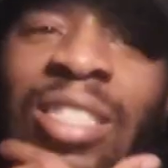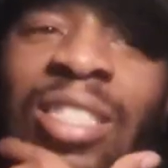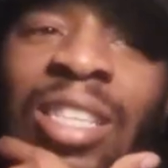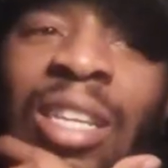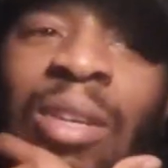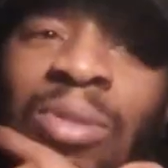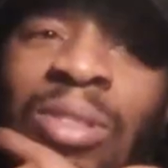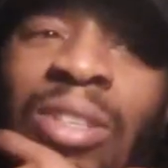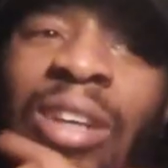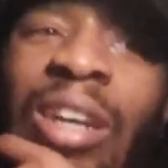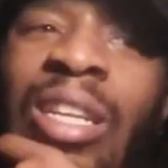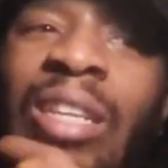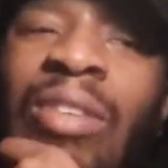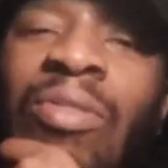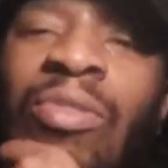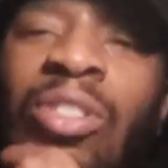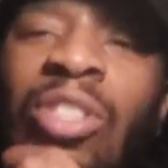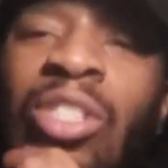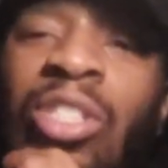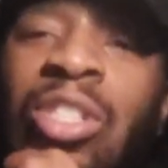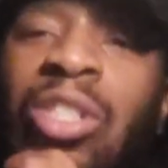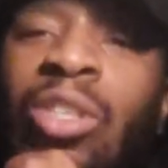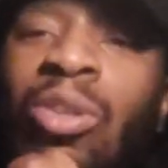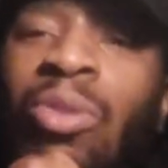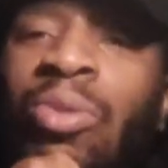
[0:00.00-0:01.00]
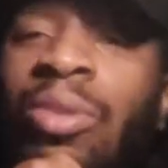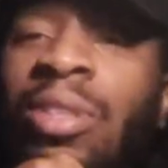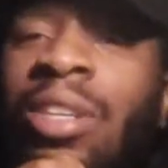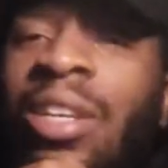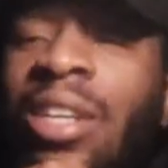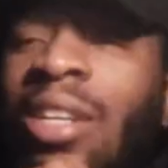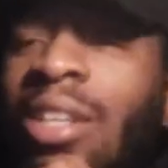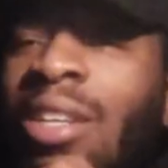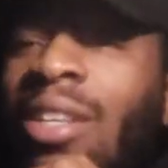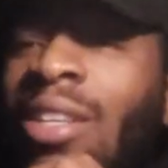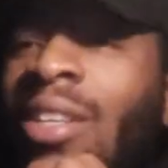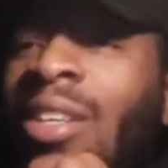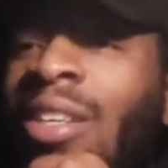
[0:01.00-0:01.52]
today was kind of a slow
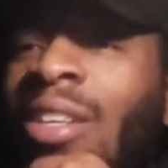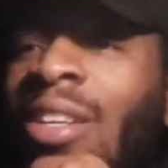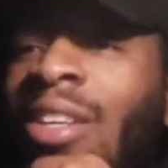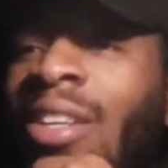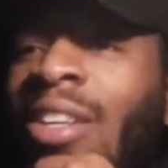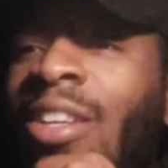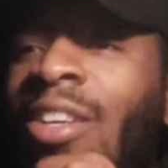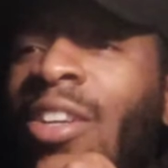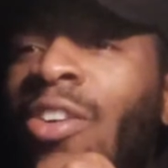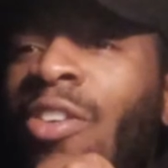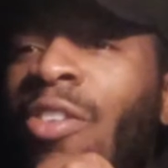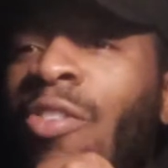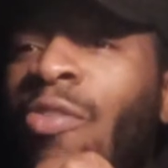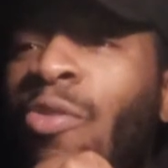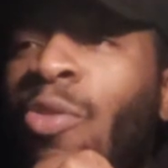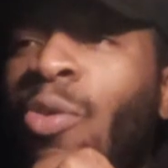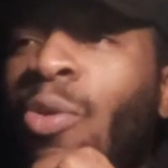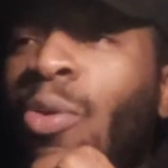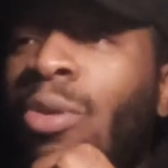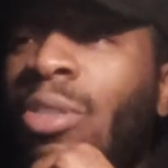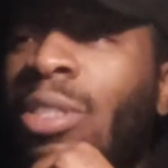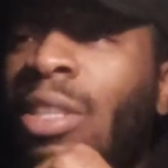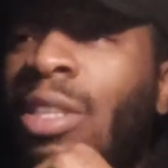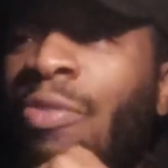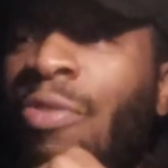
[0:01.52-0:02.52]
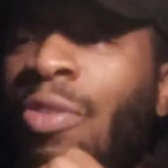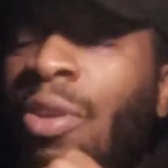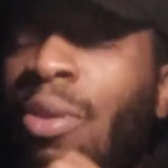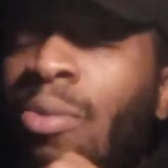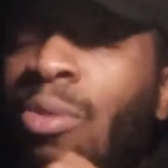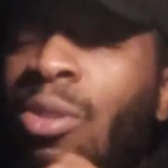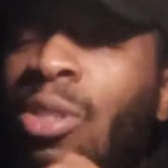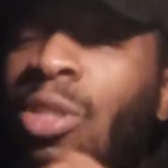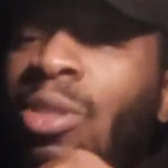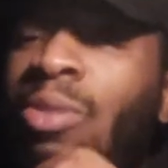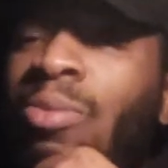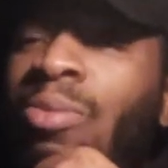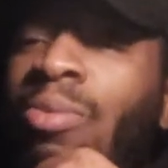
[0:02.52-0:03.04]
day for us. If it
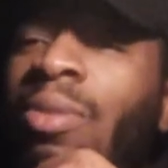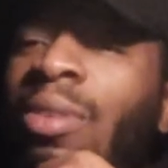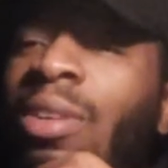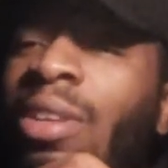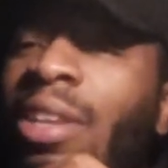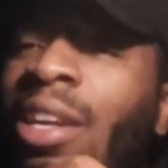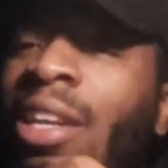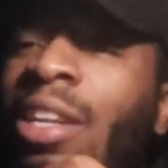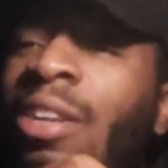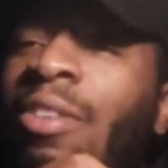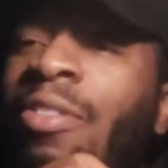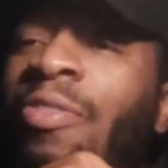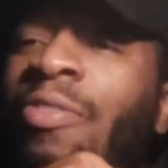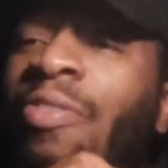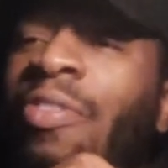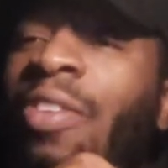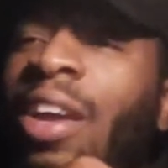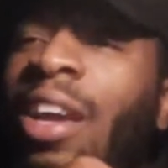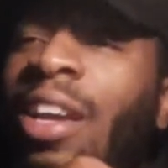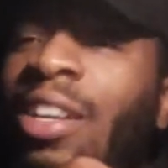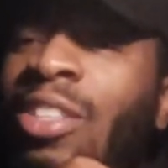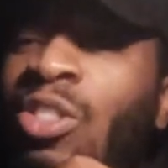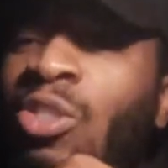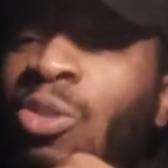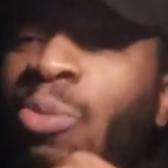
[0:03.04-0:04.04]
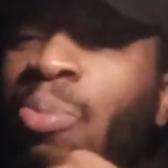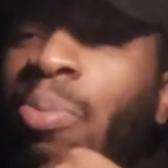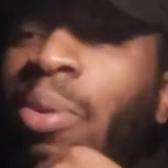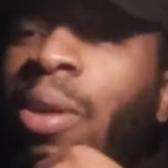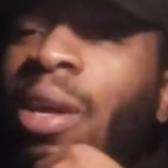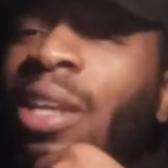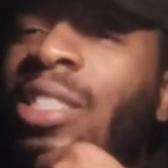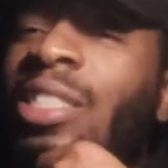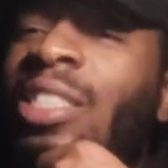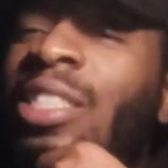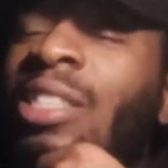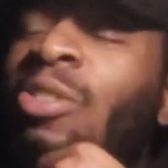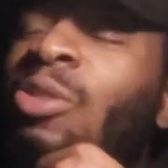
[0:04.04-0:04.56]
was at a faster
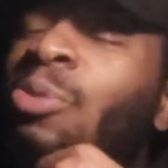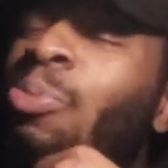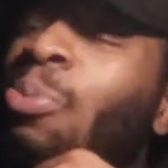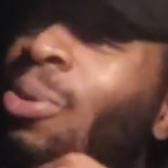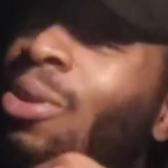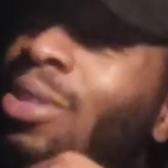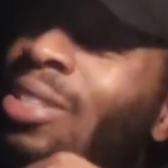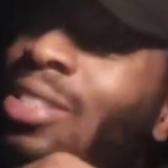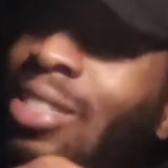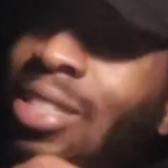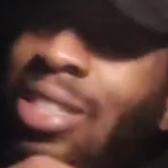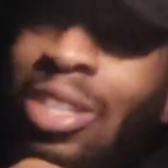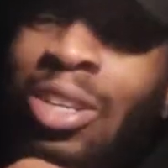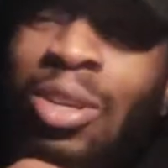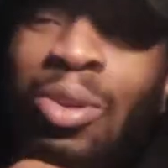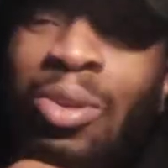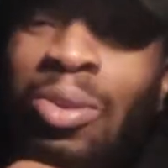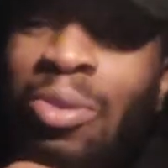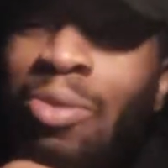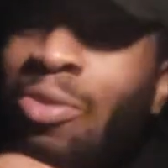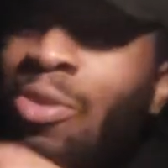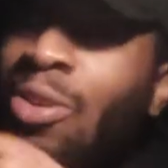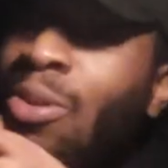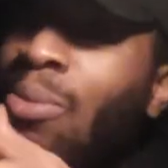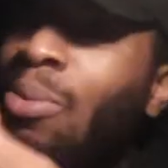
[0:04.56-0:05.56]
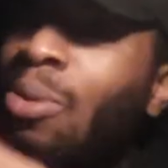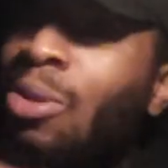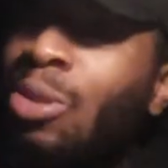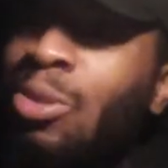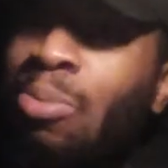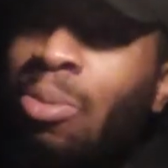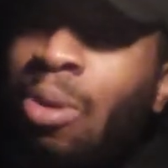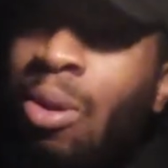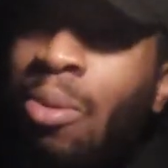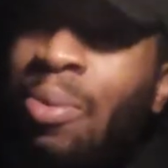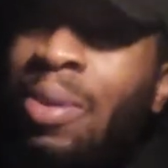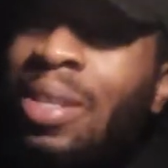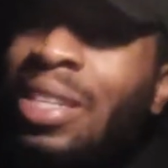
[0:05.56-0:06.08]
pace, because it was pretty slow for the
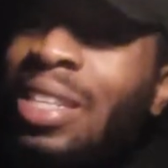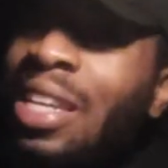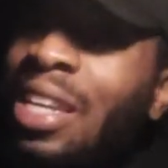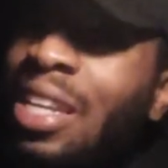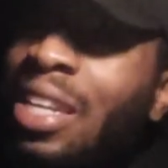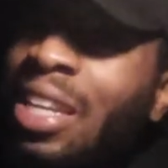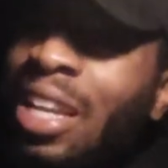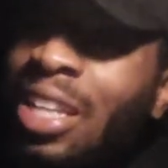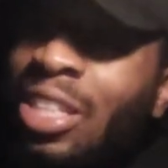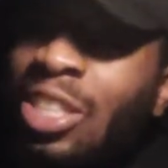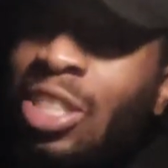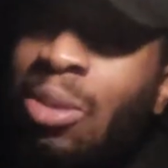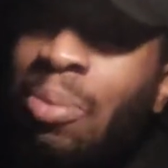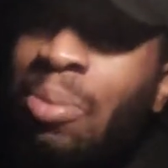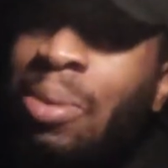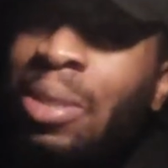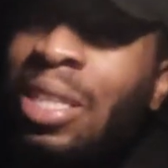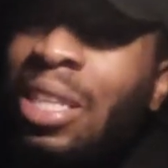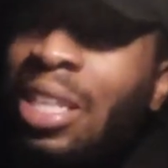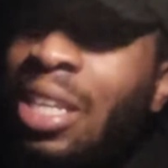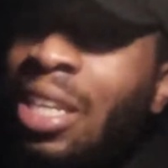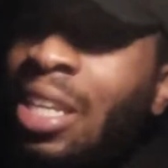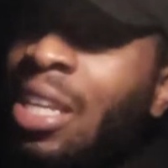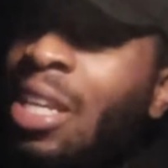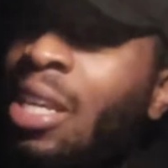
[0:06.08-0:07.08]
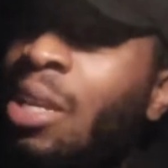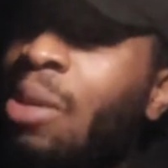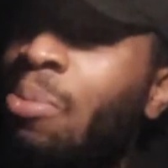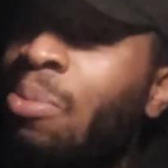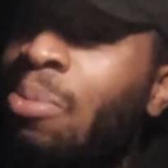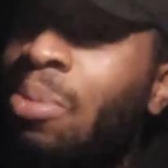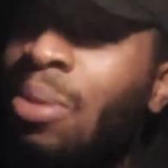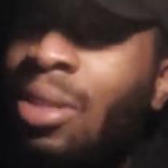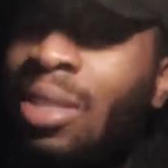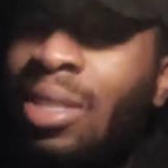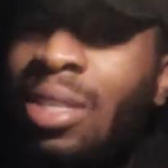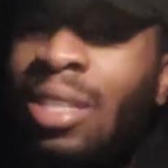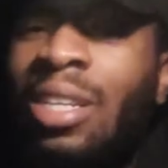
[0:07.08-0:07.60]
most part. We did catch up at the
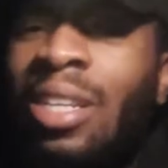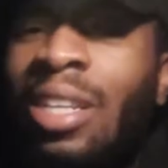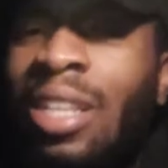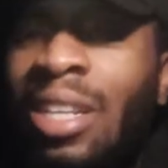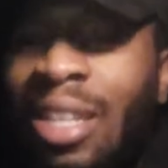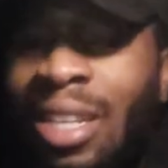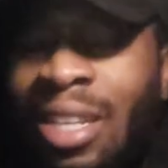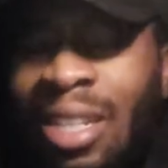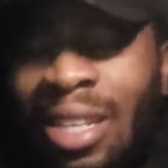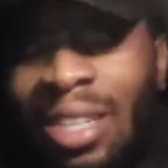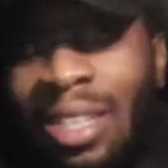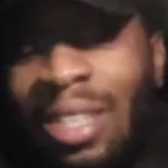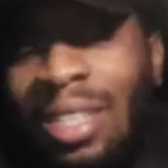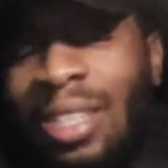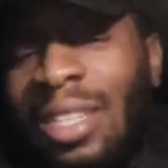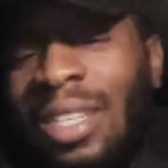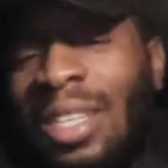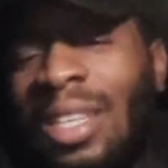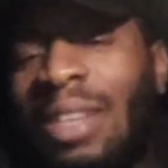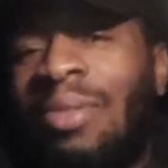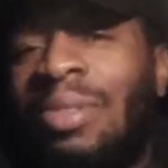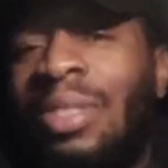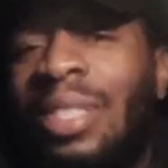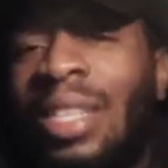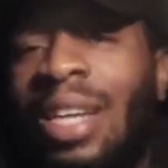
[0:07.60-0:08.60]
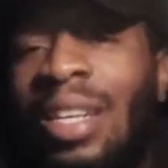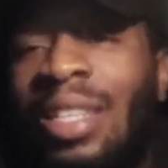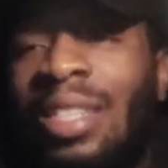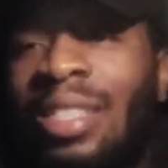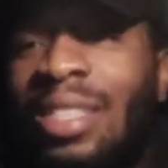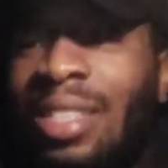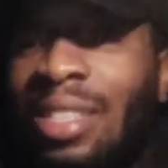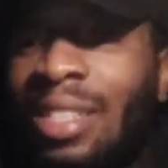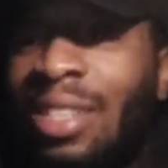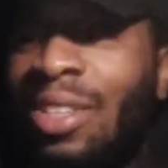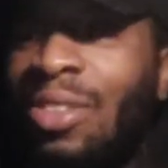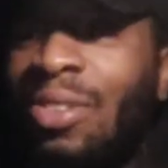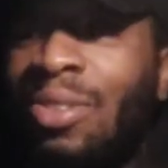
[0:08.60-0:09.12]
end, but it was kind
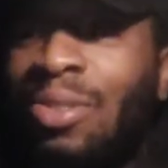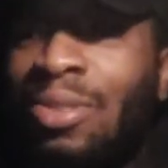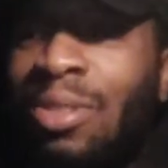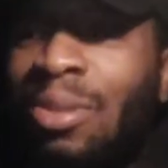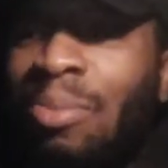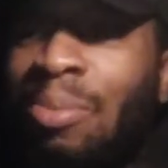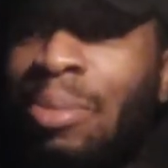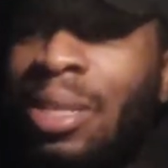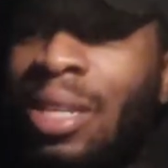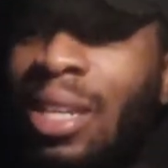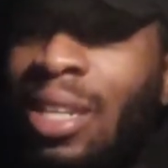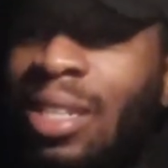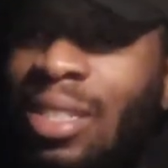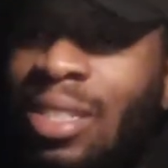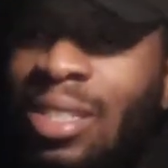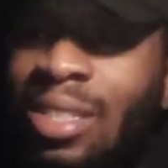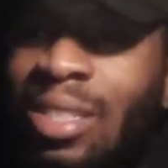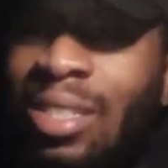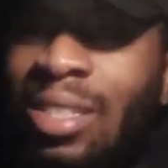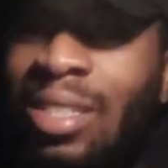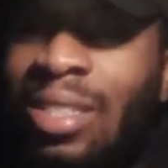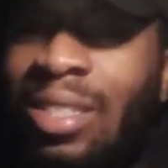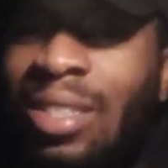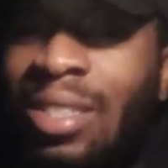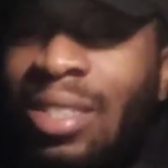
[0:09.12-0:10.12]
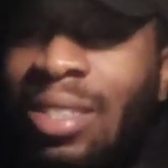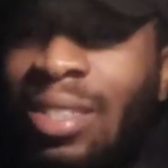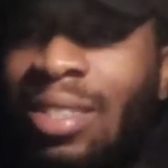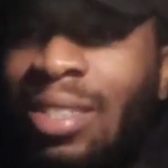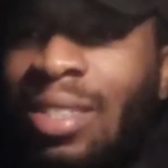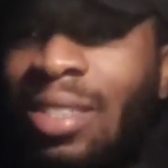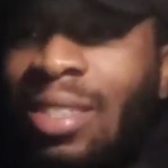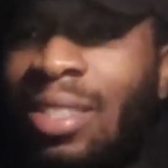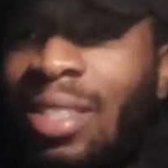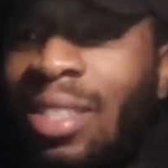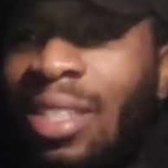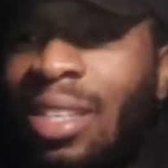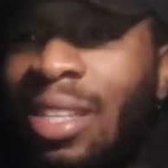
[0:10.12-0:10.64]
of slow, to be honest.
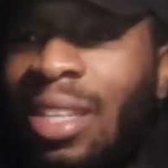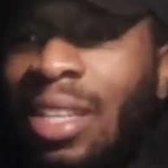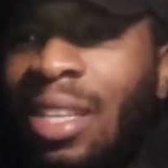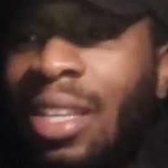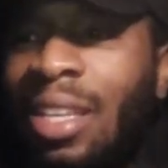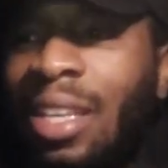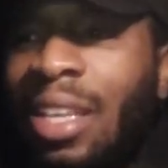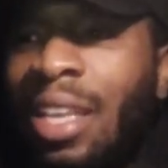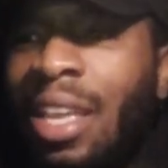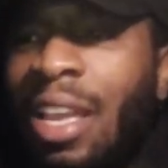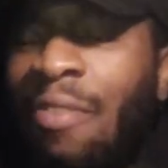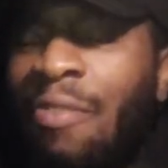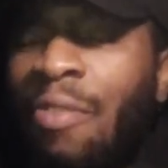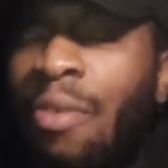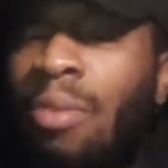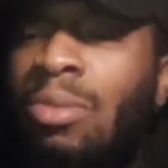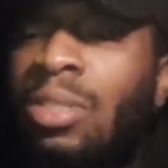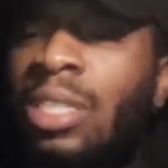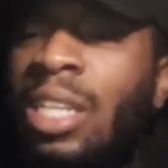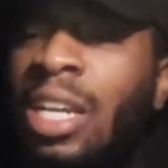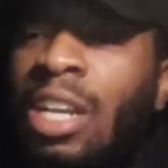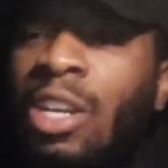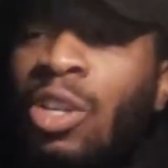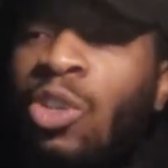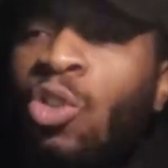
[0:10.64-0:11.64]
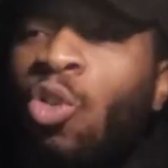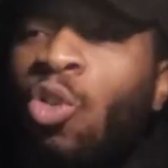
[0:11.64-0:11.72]
If it was like a